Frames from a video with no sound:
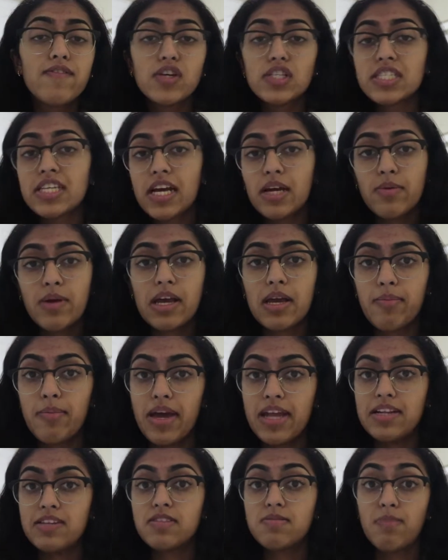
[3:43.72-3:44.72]
first thing I
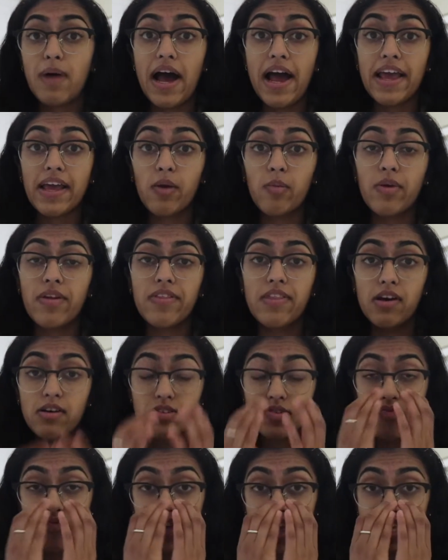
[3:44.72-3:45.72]
recommend is buying one of
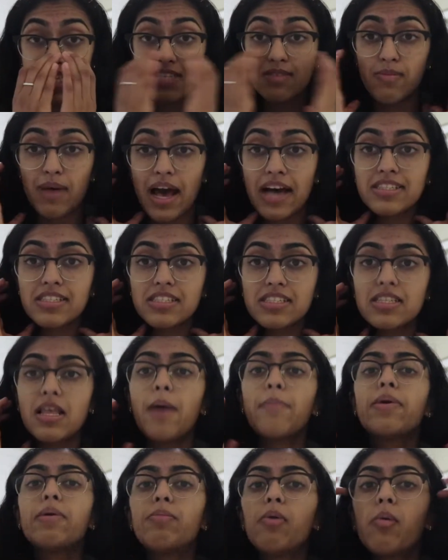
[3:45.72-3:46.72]
those face masks
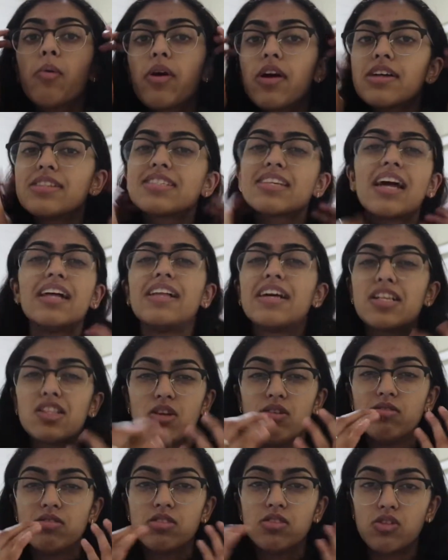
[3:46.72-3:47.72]
that people wear. It's kind of like
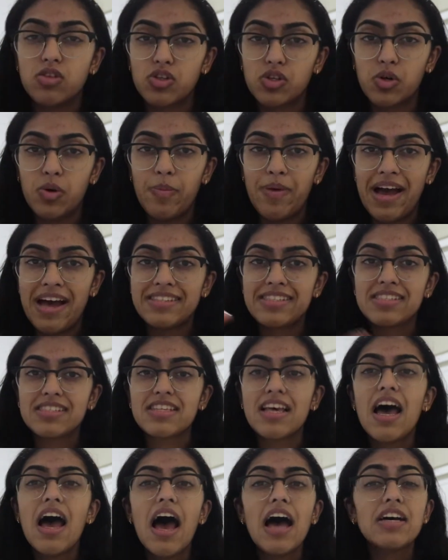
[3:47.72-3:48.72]
those surgical masks.
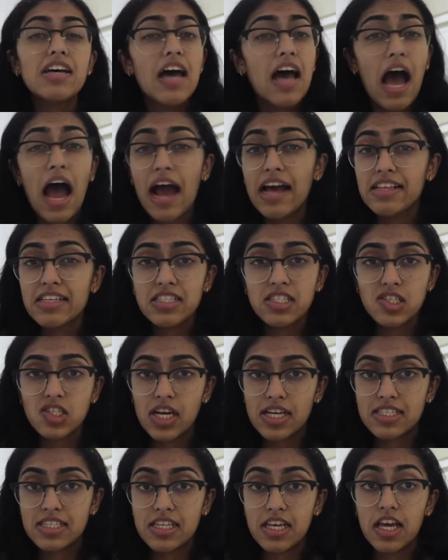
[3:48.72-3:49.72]
Highly
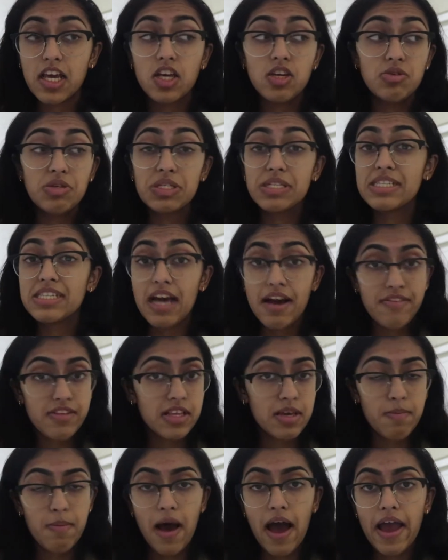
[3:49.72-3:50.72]
suggest it. You should
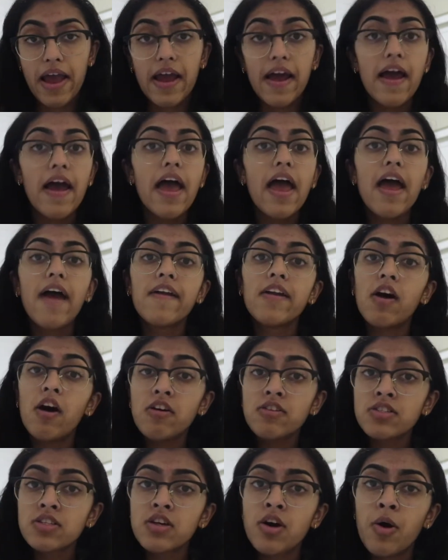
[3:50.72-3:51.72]
definitely buy it. And
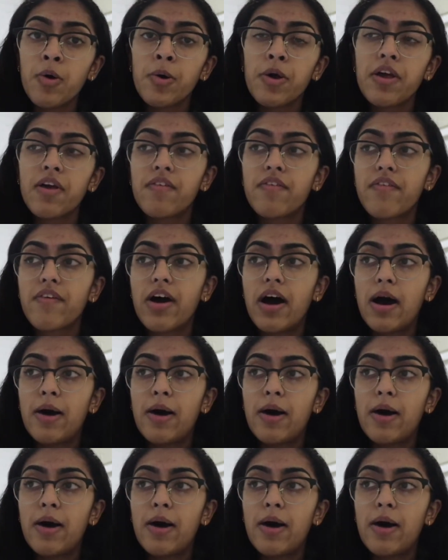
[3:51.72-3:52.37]
also, if